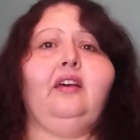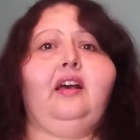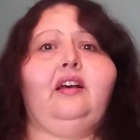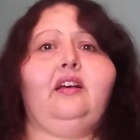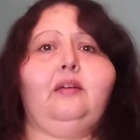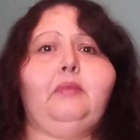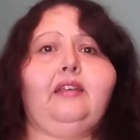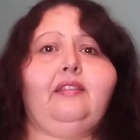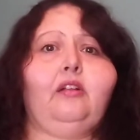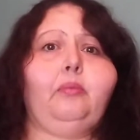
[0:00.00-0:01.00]

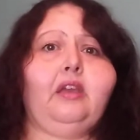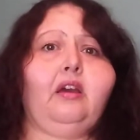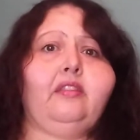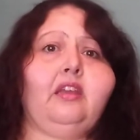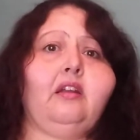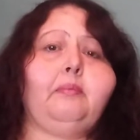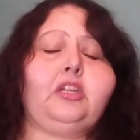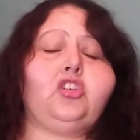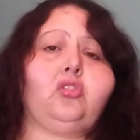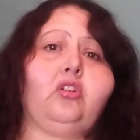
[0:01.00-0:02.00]
They'll be on there.
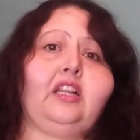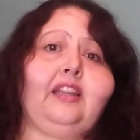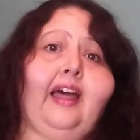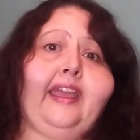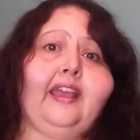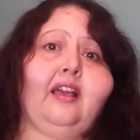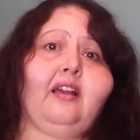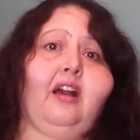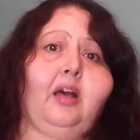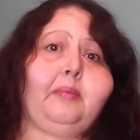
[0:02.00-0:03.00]
Be sure to like,
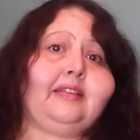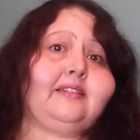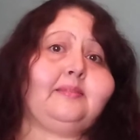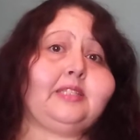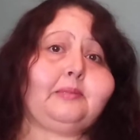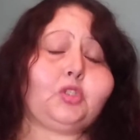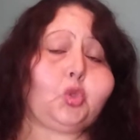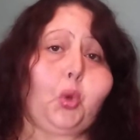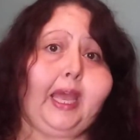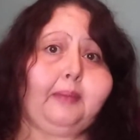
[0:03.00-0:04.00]
comment, and
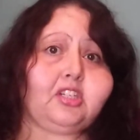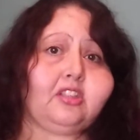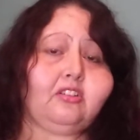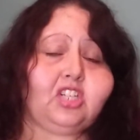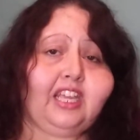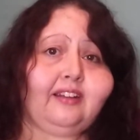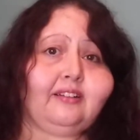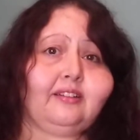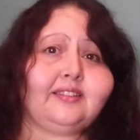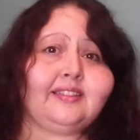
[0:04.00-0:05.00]
subscribe to their
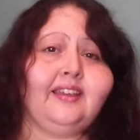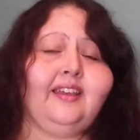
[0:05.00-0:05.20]
channels.